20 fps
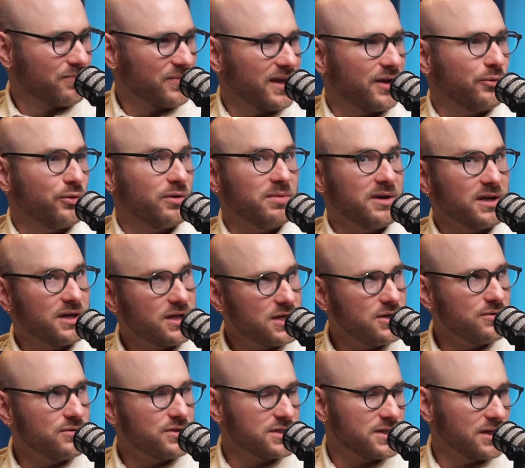it would be a
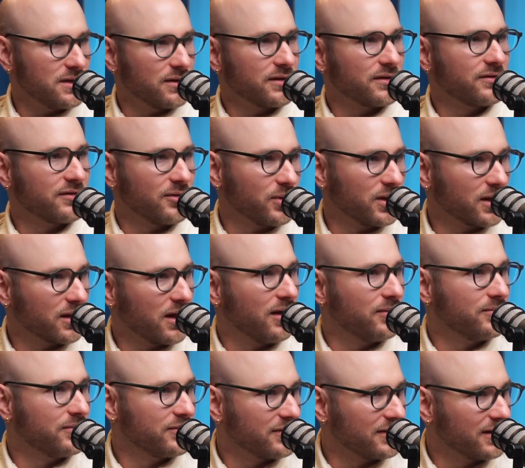huge deal that someone
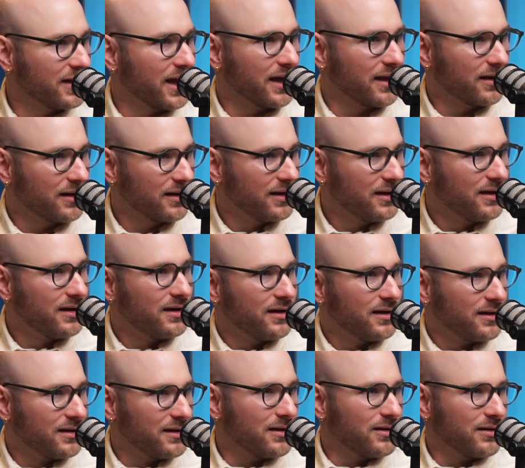comes and like
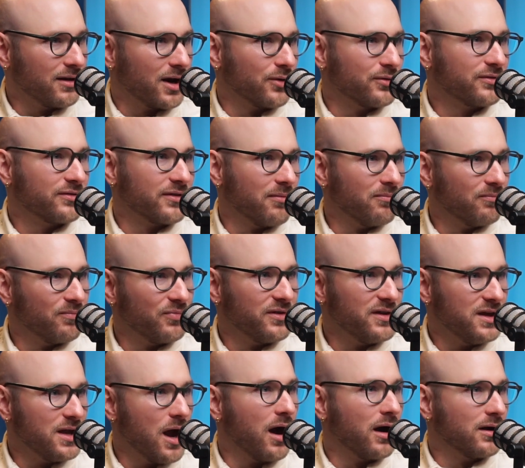you know some
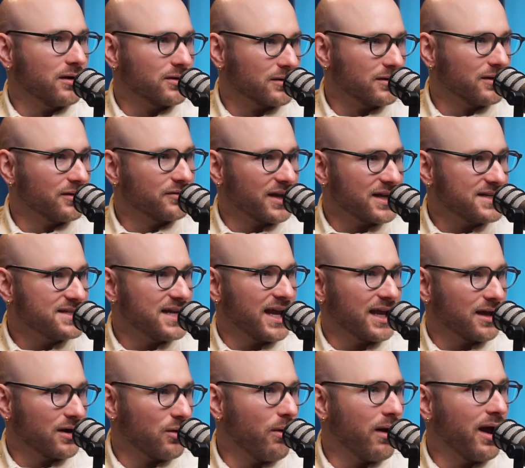young girl is like
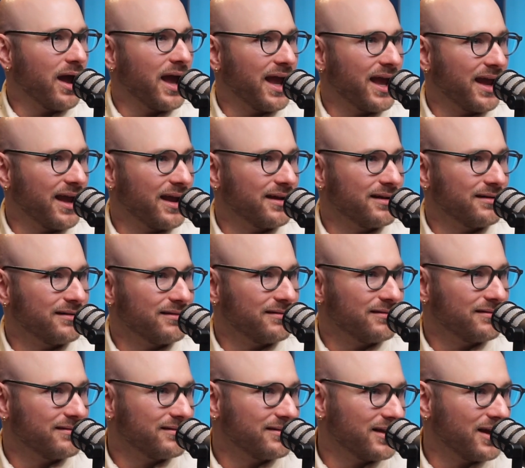taken away
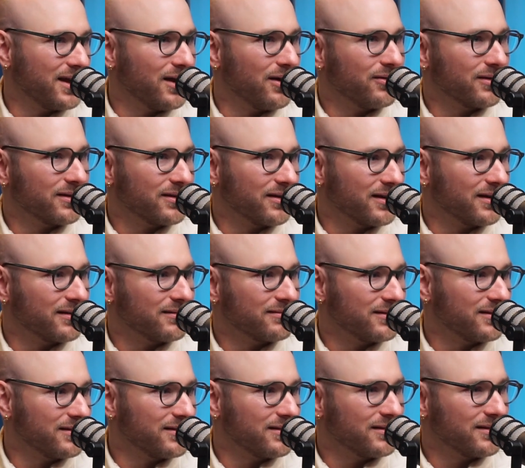and you know gonna
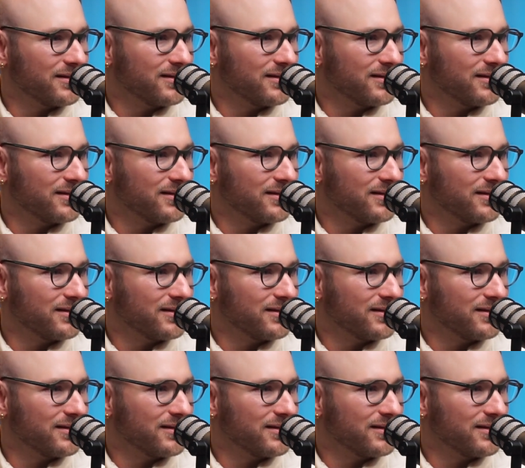uh,